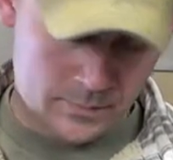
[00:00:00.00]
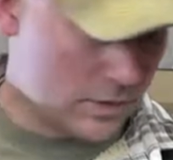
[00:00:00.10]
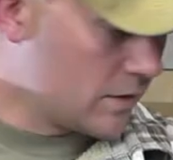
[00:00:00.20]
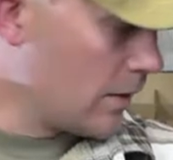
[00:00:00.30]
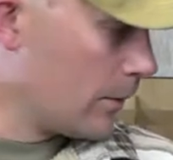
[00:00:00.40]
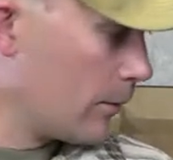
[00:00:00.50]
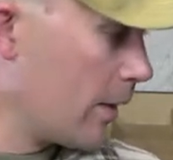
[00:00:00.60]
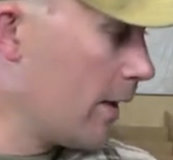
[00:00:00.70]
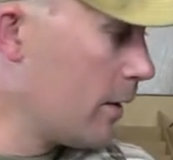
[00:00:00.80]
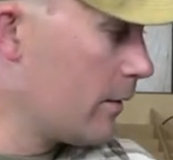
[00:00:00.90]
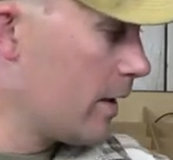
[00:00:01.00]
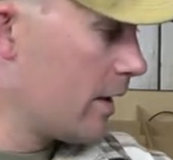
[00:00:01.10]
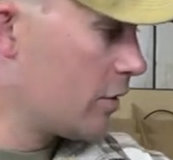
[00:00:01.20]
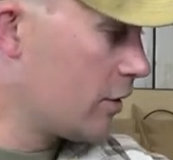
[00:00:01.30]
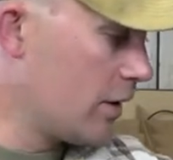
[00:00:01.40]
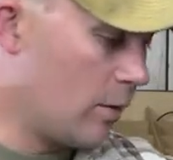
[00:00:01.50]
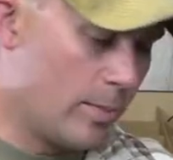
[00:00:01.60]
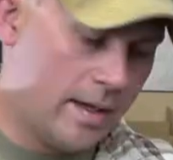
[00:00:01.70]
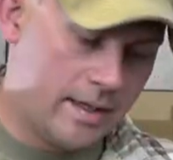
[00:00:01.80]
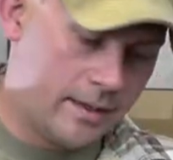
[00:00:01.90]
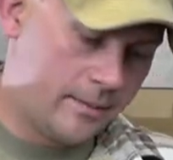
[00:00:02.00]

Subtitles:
Just going right over that shell back.